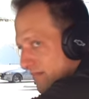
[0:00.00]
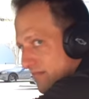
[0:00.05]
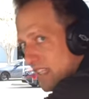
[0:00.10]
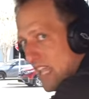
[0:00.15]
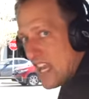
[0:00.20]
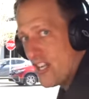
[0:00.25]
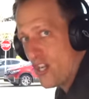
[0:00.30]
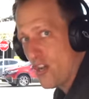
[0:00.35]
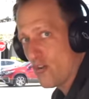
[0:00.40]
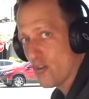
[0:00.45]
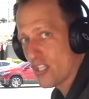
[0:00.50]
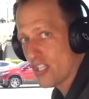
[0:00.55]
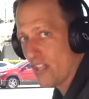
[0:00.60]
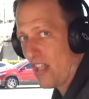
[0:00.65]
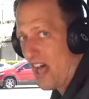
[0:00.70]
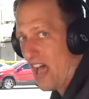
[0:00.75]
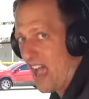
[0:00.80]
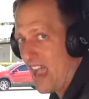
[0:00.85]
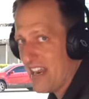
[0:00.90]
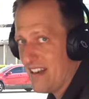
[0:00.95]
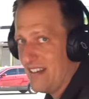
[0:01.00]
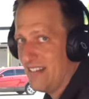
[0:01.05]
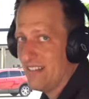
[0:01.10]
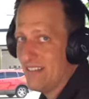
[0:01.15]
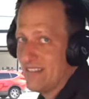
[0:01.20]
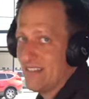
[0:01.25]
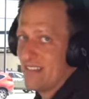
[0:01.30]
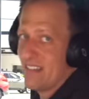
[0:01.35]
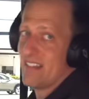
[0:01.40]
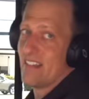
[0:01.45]
they do slide
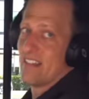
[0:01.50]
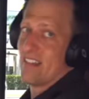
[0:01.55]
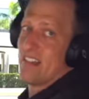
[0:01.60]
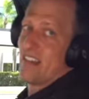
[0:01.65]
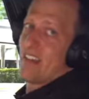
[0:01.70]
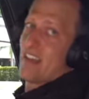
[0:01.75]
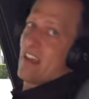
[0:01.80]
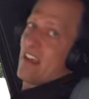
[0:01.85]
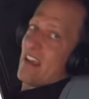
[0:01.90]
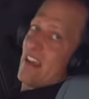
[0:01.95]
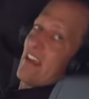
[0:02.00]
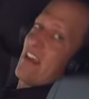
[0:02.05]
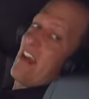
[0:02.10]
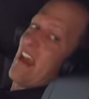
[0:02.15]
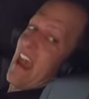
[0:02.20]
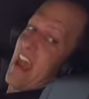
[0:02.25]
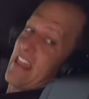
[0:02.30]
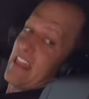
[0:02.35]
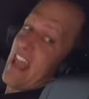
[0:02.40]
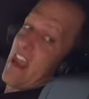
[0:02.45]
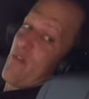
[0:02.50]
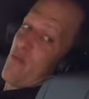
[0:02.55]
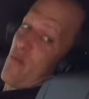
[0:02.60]
and they